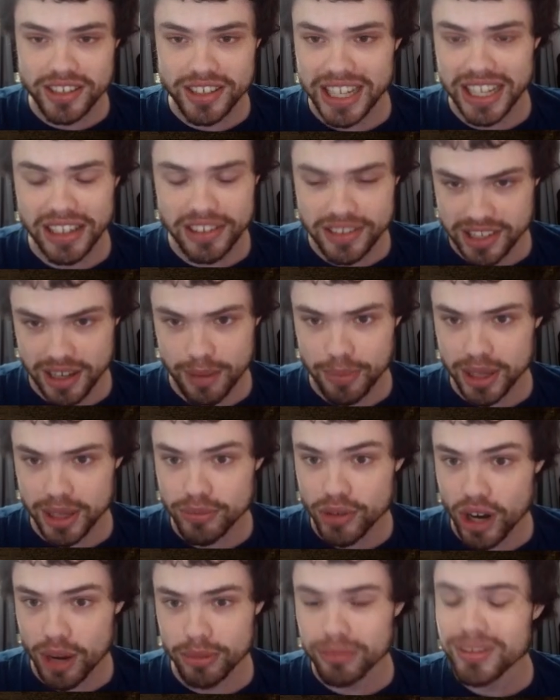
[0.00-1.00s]
kills something,
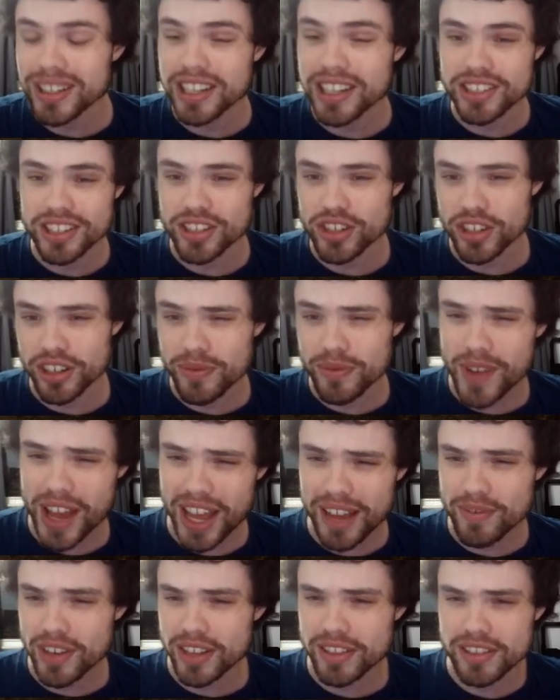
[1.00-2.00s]
probably, because it's turn
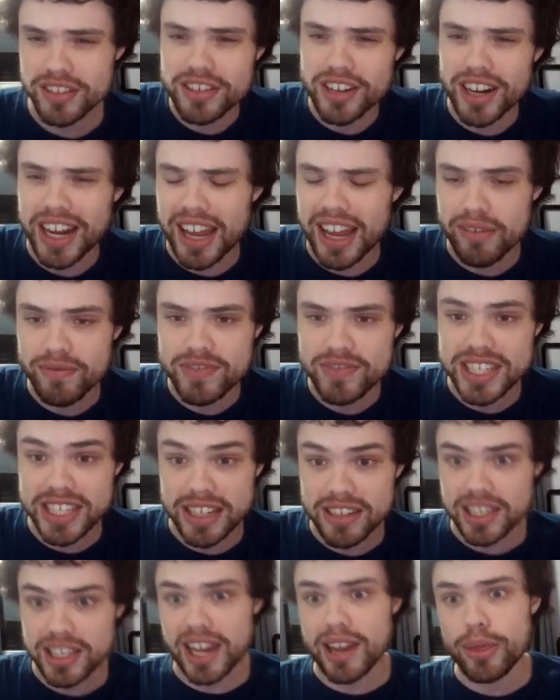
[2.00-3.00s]
5. Nothing's going to have
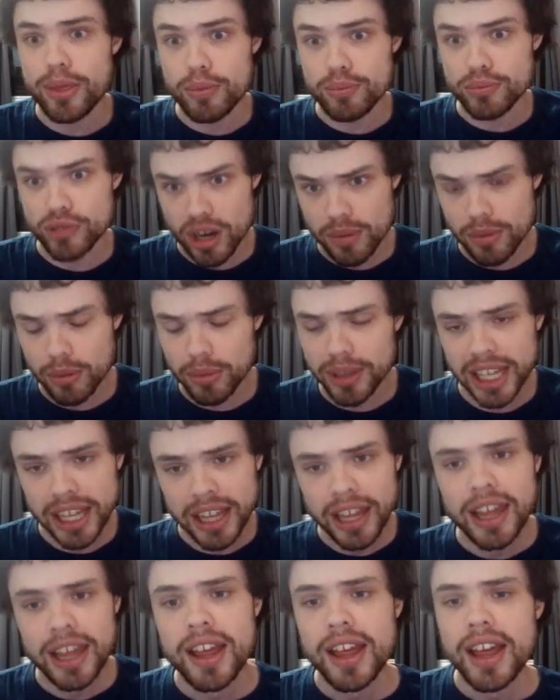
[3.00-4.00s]
6 health, probably.
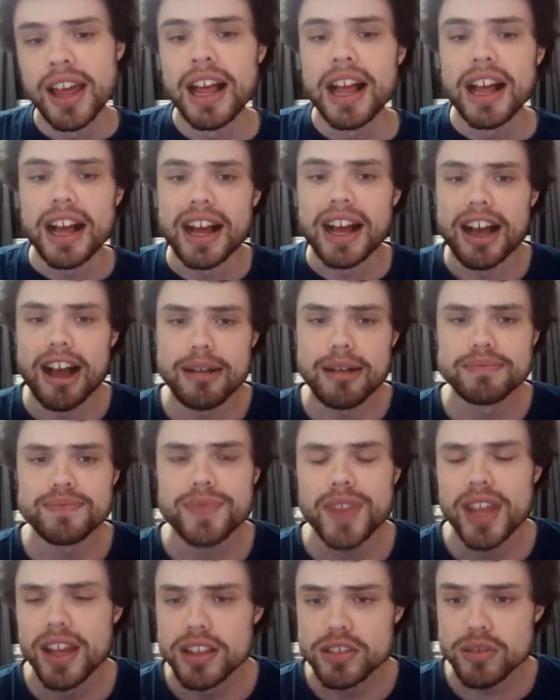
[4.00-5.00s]

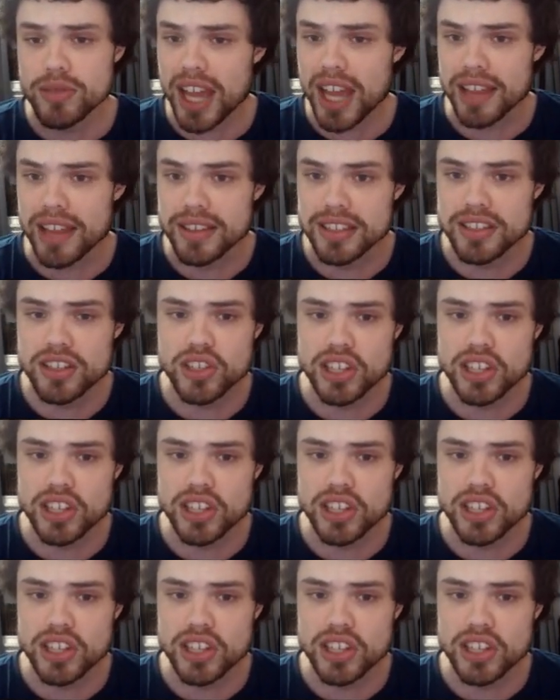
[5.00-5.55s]
So yeah, this is a